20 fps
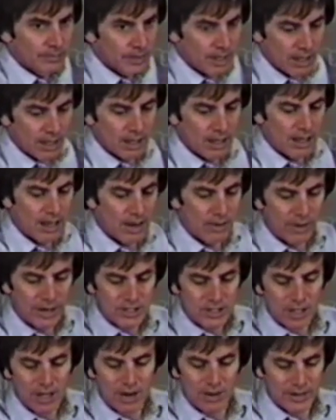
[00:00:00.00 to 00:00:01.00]
Uh, R.A.
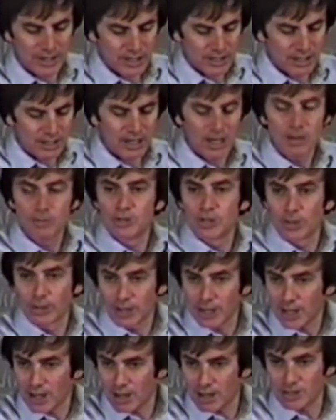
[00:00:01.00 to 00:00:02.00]
Torrey said, keep short
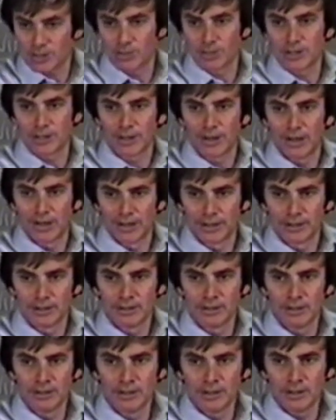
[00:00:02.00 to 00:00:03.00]
accounts with God.
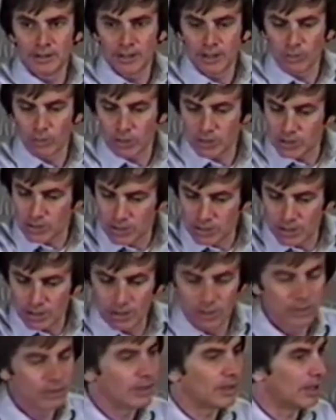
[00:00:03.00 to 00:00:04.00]
And what you
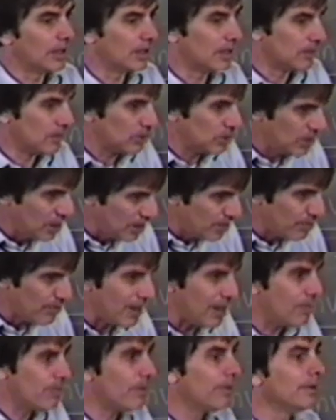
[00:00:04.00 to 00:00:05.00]
do, get a sheet of
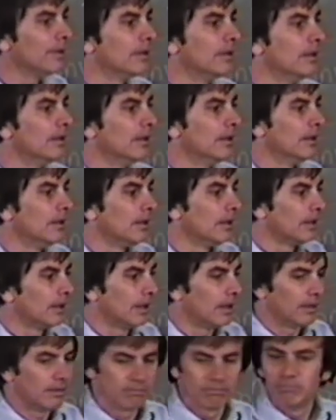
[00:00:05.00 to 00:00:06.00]
paper,
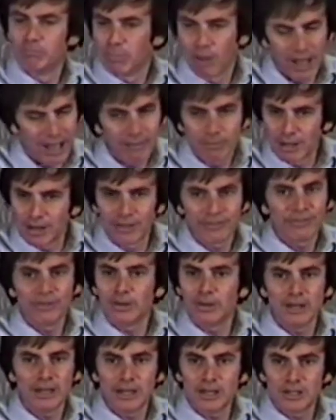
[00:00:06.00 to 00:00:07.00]
um, Bible if
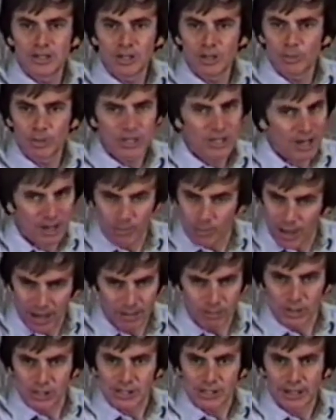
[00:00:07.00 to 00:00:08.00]
you need to, but it's not a
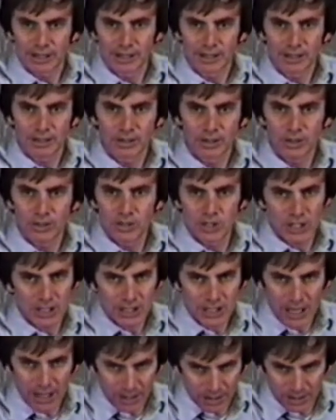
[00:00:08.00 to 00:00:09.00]
Bible study. You
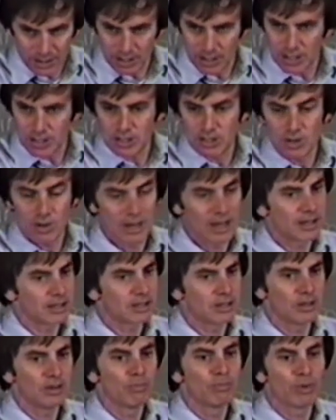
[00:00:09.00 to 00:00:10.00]
just get on your knees and you,
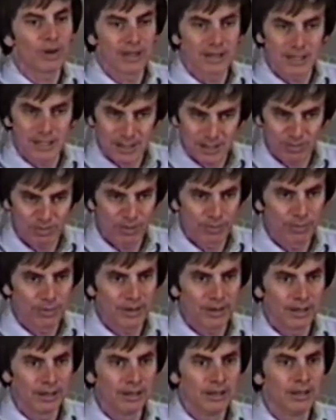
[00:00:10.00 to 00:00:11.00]
ask, you pray this simple
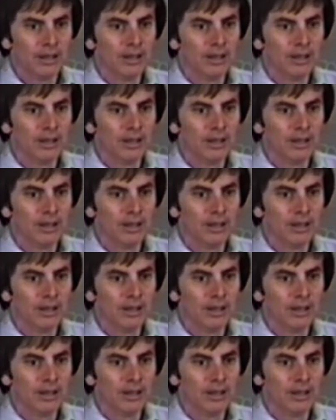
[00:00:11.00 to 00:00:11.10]
prayer.